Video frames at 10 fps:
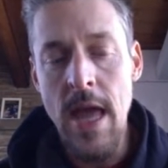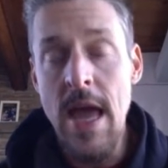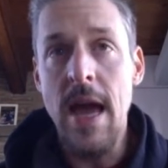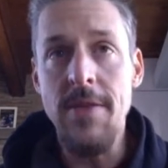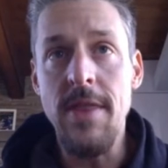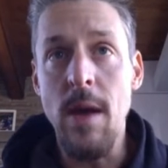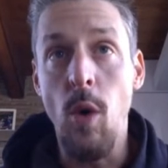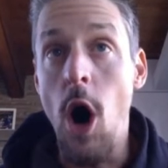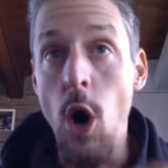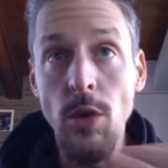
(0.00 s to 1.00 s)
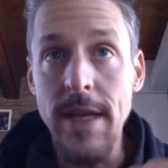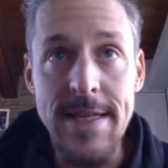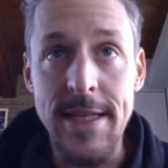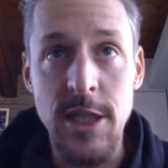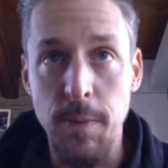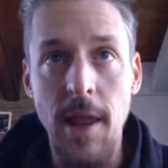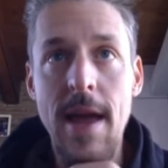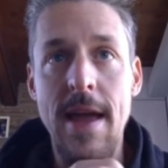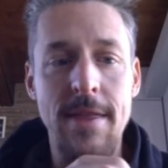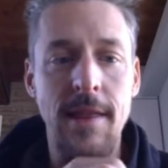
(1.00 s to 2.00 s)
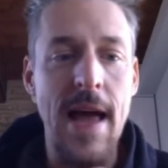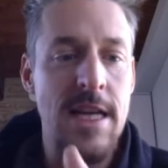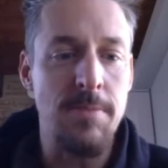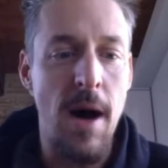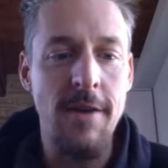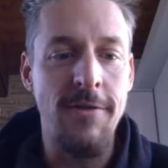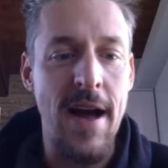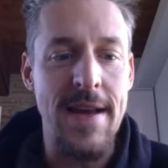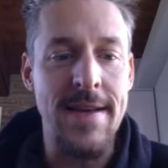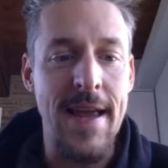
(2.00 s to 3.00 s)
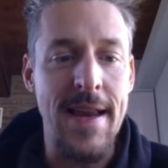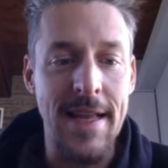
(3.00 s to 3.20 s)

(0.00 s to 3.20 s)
And then they will only display the last modified date